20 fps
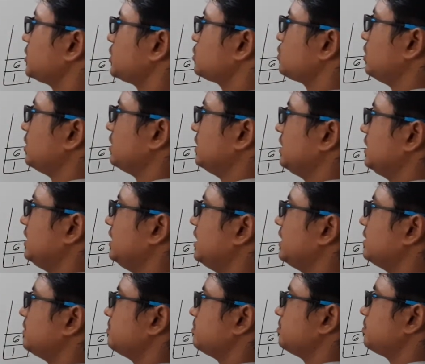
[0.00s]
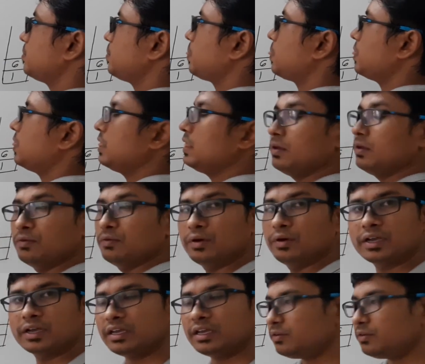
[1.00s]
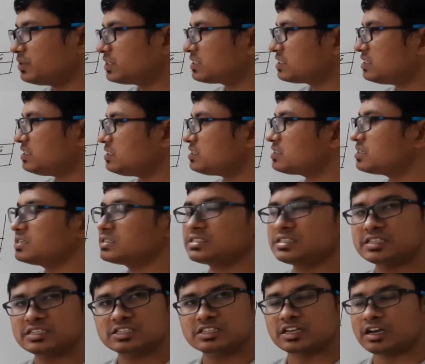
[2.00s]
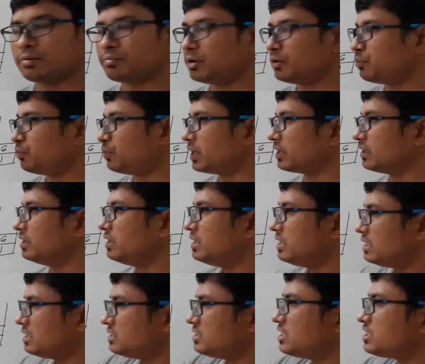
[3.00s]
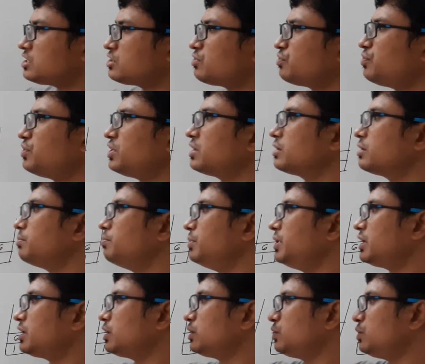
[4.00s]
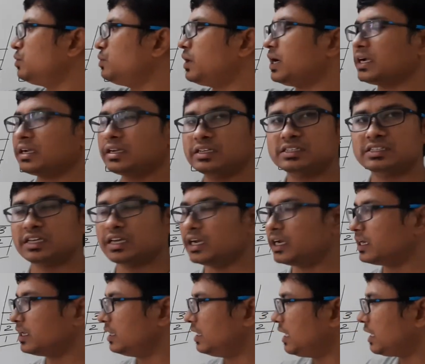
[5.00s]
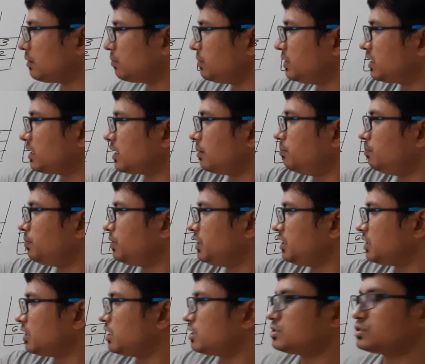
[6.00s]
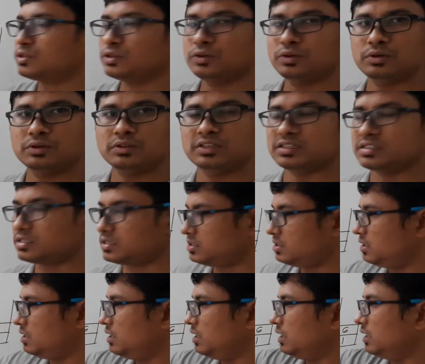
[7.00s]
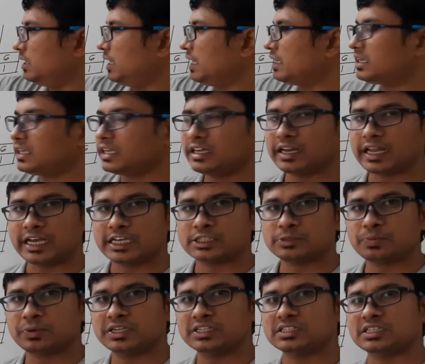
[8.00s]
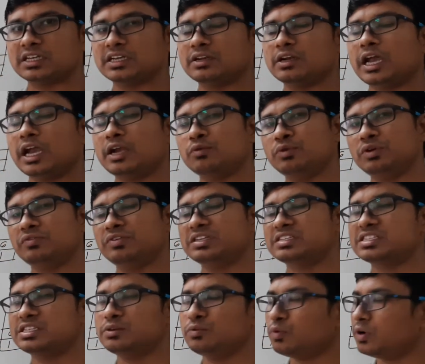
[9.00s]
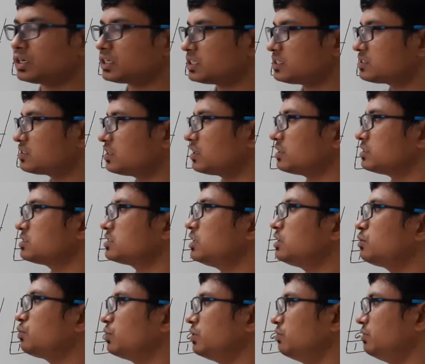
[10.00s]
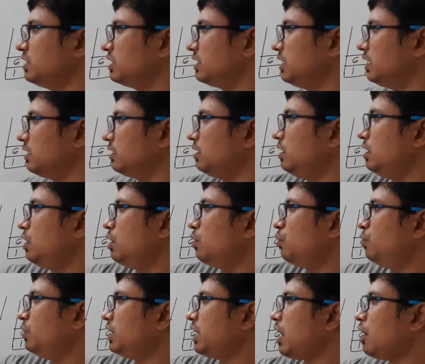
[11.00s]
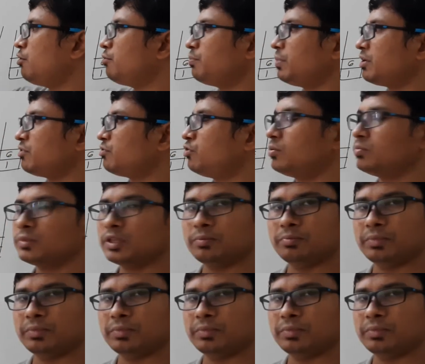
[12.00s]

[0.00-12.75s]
okay, which is 6, 1. Just for making you understand, let me complete execute this entire expression and we will see what is the result we will get. We have performed the